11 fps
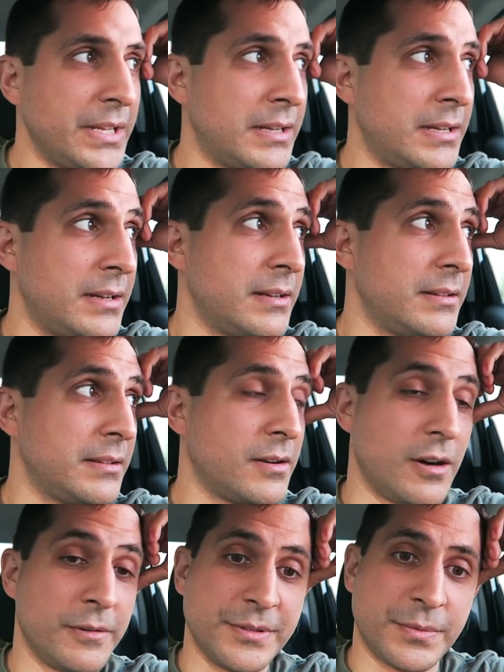uh, the
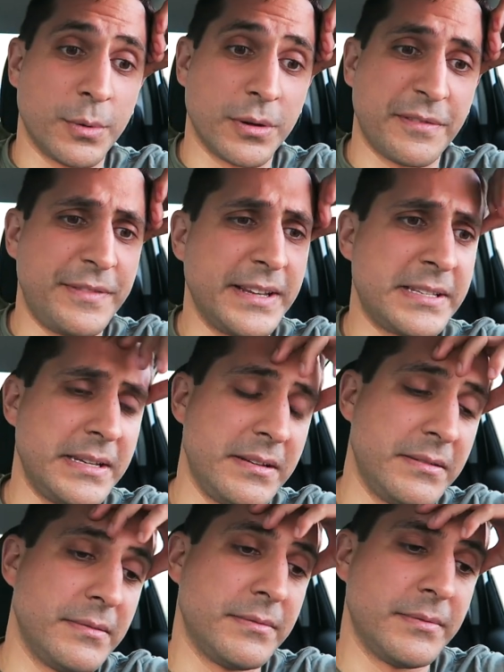car was worth
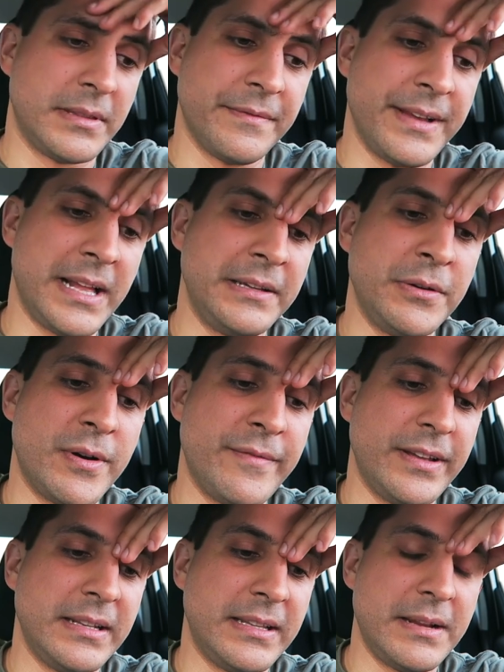fixing with the value
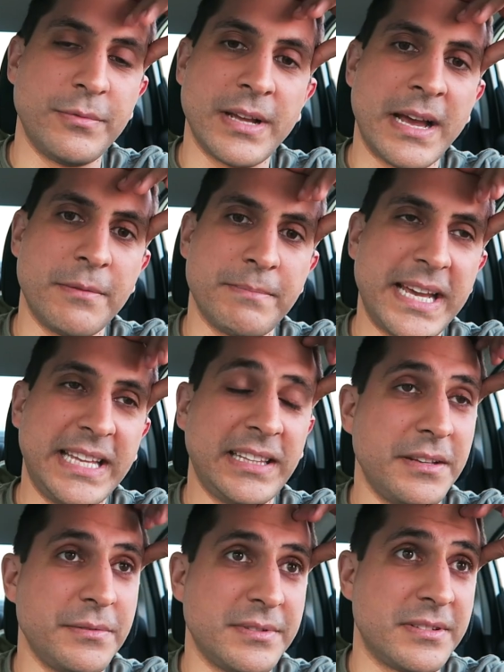of it, and then with how
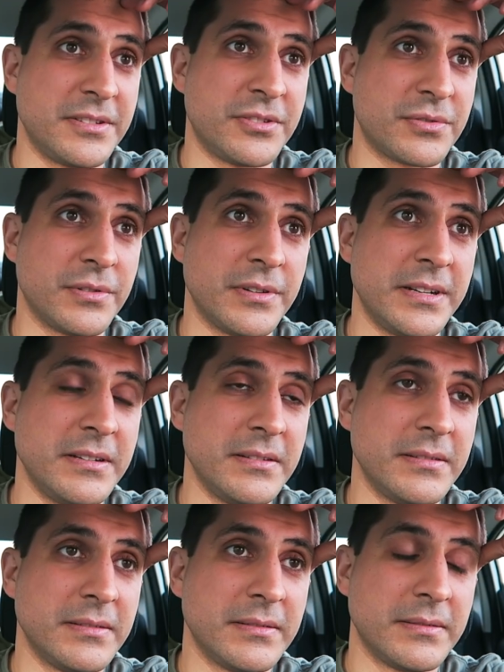badly it was destroyed.
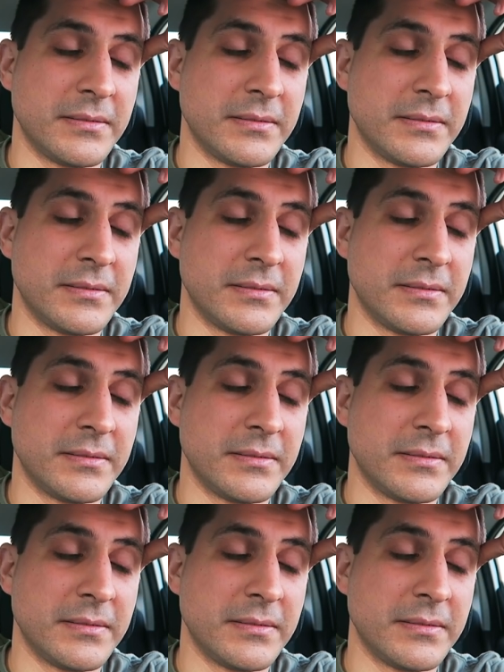Yeah,